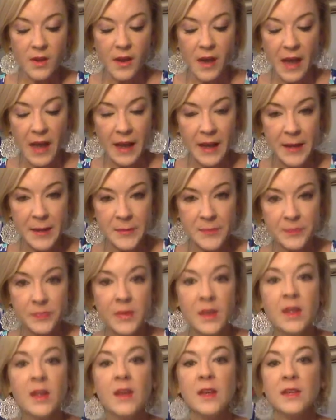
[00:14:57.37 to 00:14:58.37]
Okay?
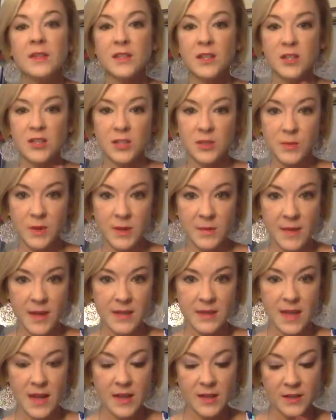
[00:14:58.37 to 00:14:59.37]
So I just want to
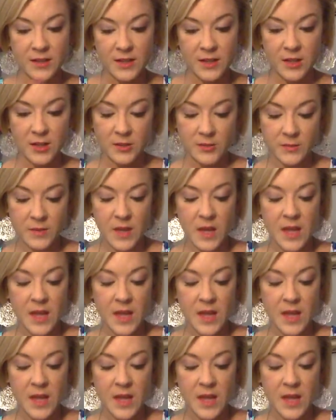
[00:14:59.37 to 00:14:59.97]
make that clear.